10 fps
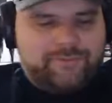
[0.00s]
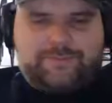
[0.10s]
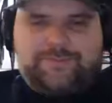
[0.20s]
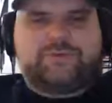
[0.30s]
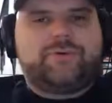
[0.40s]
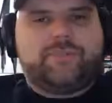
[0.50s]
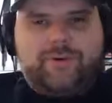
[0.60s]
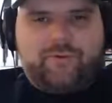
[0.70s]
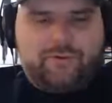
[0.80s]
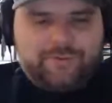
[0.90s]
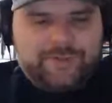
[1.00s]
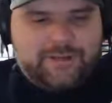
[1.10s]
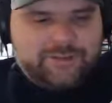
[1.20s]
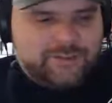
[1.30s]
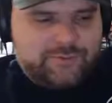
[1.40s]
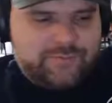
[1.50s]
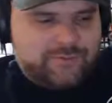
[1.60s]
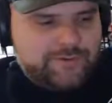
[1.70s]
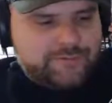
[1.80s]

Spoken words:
Screw up that whole analogy or whatever it is.